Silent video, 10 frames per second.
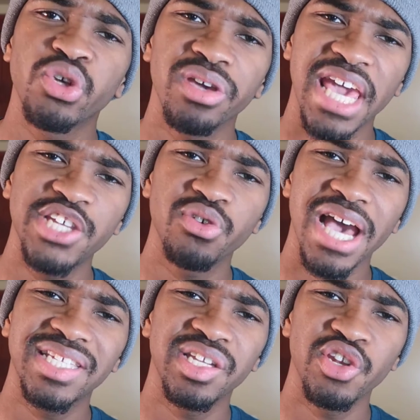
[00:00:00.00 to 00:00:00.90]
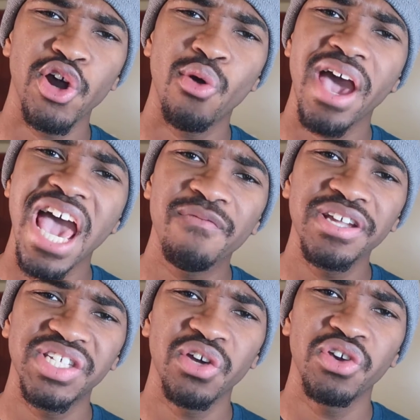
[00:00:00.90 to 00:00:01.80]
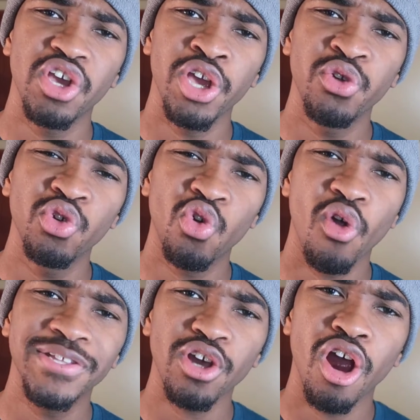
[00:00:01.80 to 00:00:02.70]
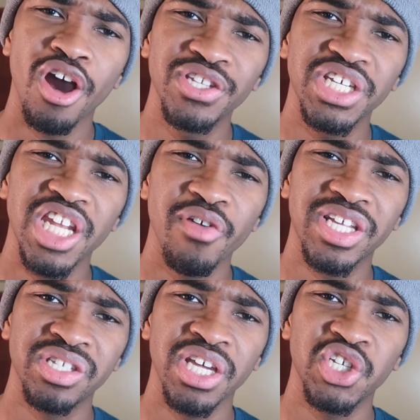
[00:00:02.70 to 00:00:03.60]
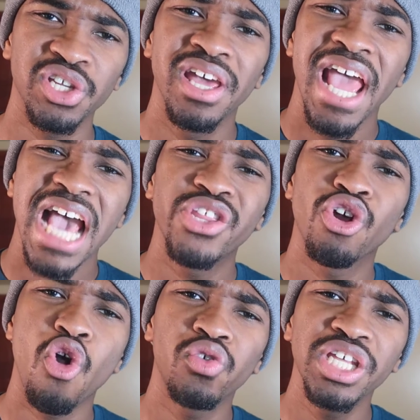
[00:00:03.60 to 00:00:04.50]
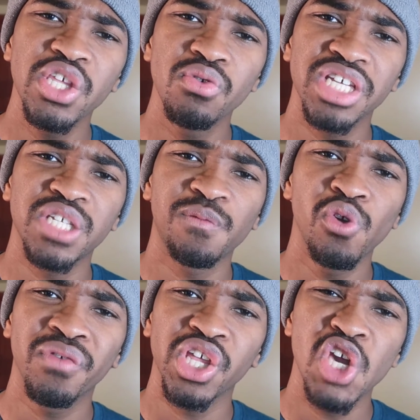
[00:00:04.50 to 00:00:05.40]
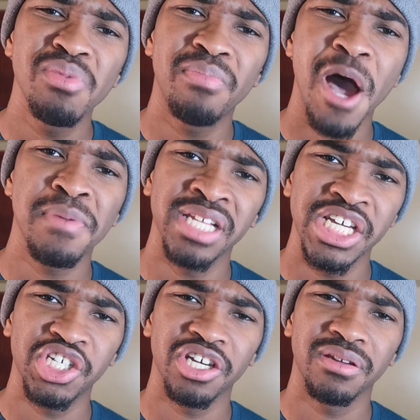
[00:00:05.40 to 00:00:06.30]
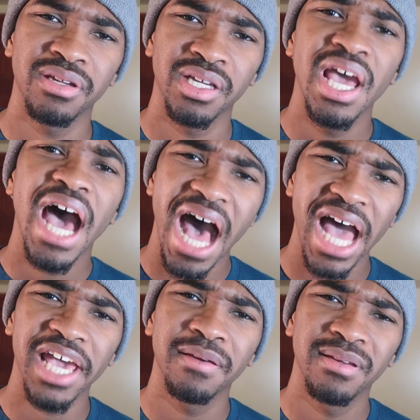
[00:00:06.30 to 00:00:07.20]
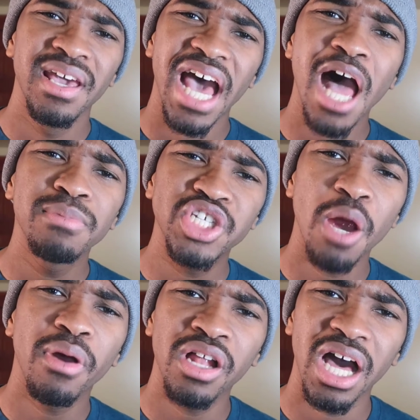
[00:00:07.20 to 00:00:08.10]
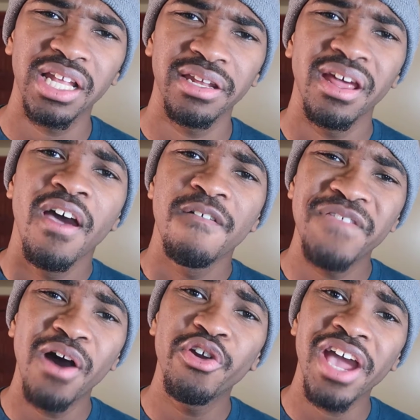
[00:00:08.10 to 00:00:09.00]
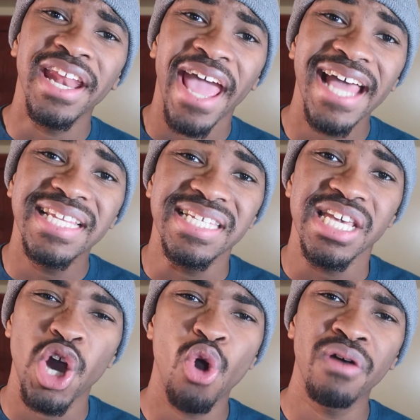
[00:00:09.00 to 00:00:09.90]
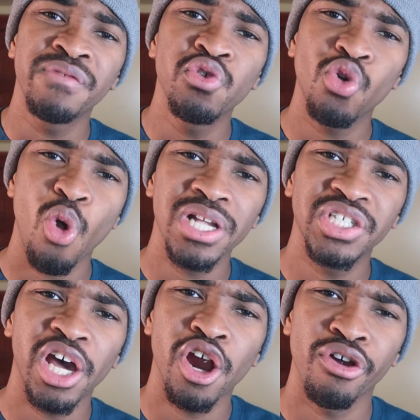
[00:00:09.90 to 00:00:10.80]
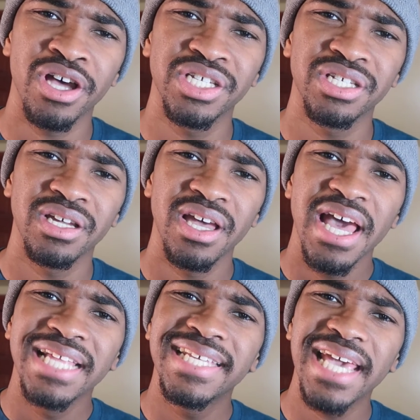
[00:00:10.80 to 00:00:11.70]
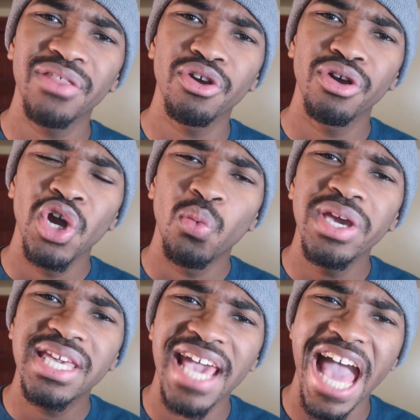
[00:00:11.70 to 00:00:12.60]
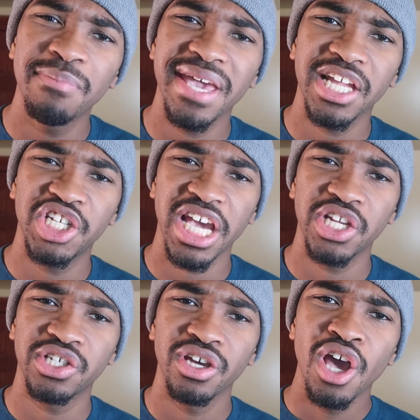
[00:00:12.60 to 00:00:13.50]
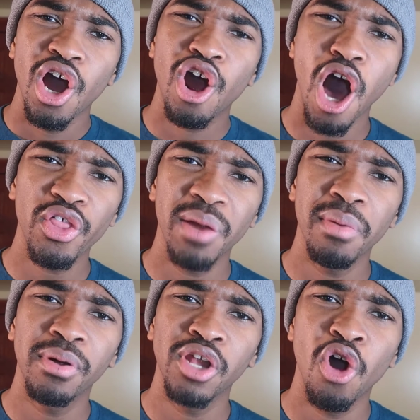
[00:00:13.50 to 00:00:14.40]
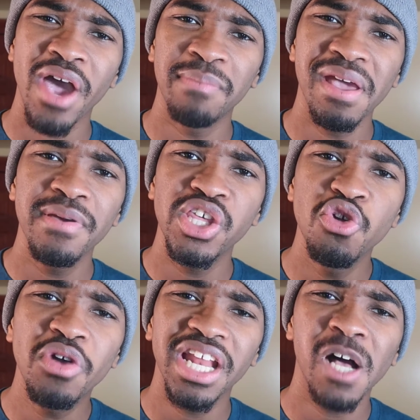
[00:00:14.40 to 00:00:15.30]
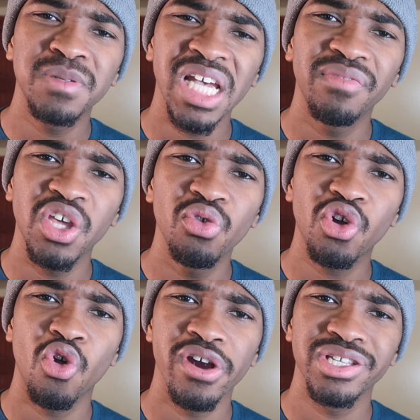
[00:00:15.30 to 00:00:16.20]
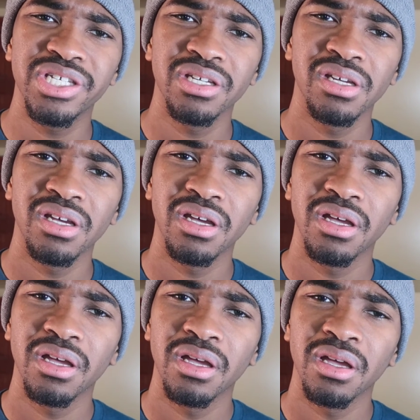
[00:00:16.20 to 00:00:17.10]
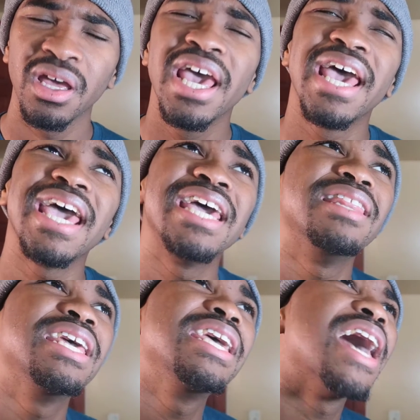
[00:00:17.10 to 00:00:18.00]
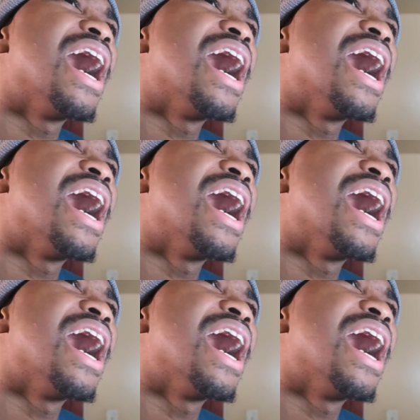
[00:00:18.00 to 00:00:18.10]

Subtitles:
So in case you guys didn't know, every single year unicorns are hunted near extinction and they're only used as food for the human population. Hi, I'm Sarah McLaughlin, founder and head CEO of Unicorns.RUs. Together, we can make a change. Call the number below and maybe you can help save the unicorns. In the